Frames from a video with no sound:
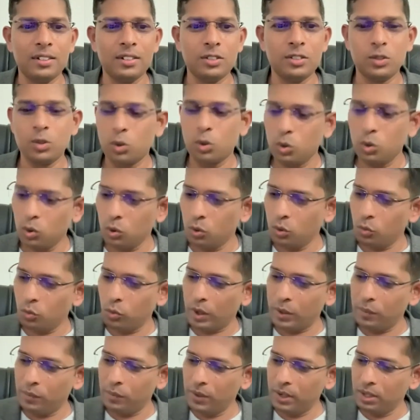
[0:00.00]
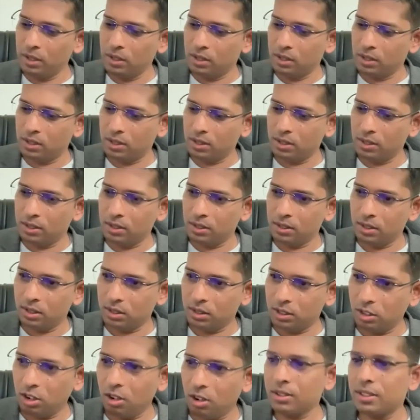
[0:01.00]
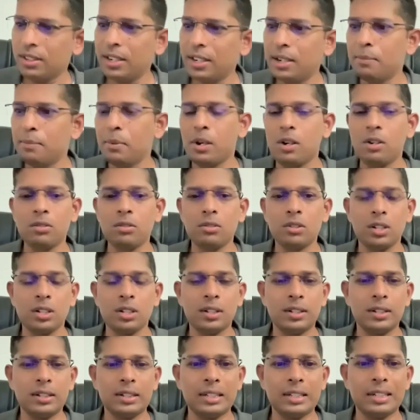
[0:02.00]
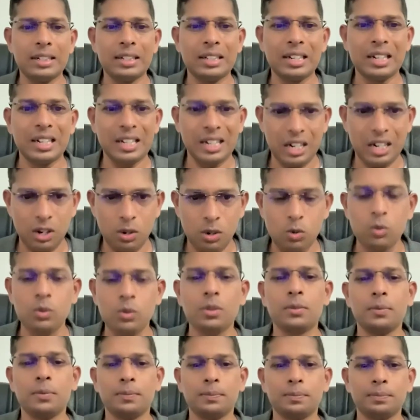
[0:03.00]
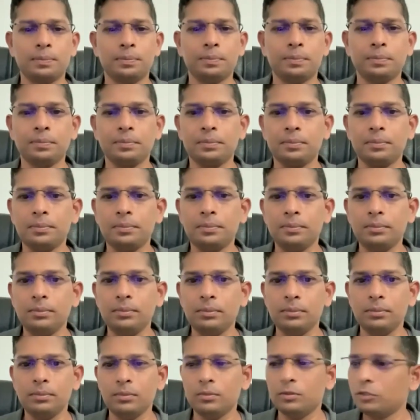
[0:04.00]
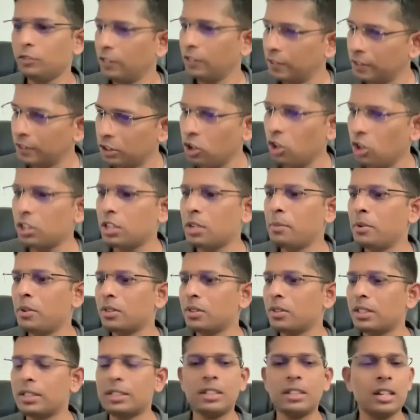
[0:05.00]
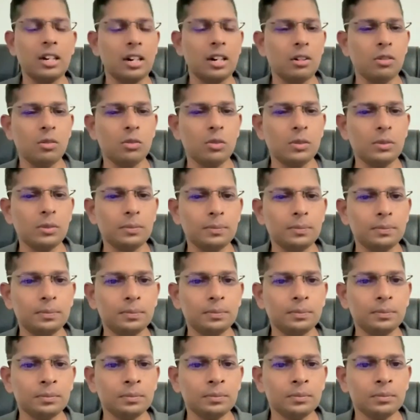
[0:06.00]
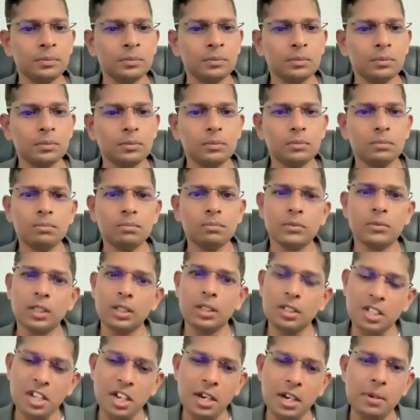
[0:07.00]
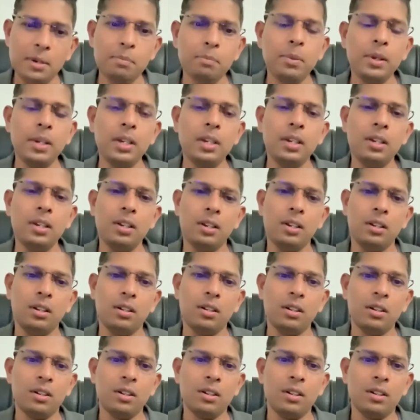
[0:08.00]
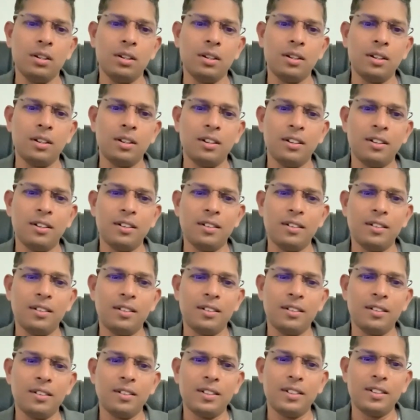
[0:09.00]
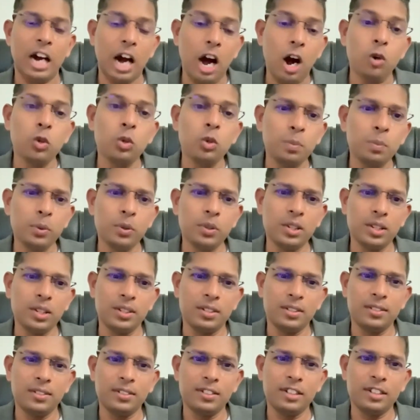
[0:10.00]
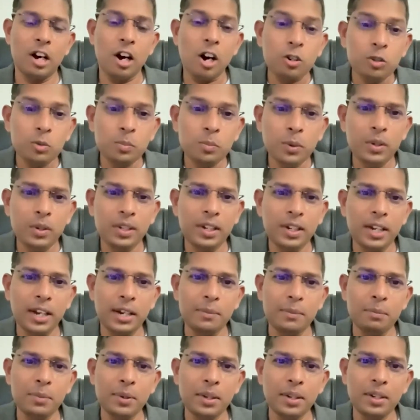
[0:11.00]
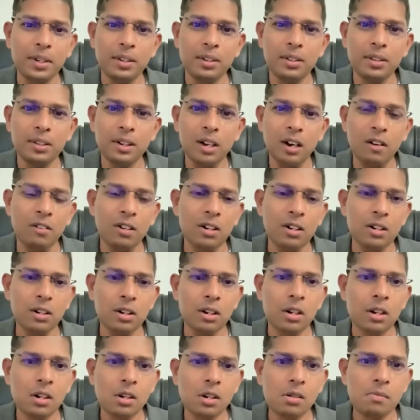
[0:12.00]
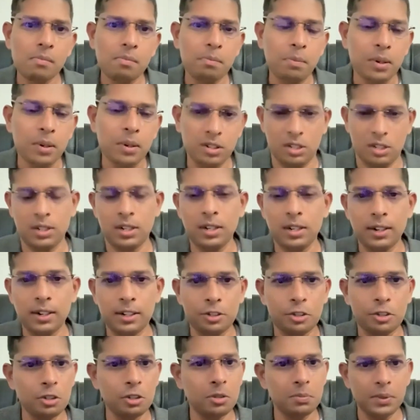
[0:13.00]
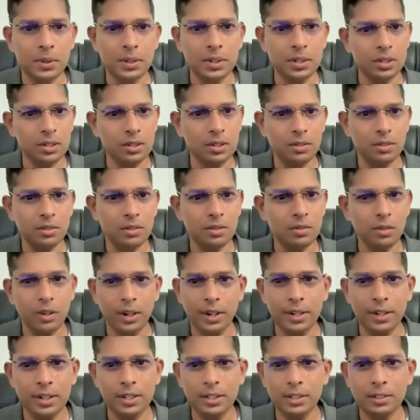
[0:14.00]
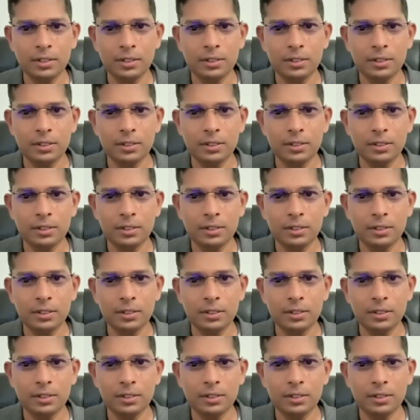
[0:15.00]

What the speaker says: So when we talk about that crown, when you talk about that crown, it can be the output. The output can be our personal achievements, right?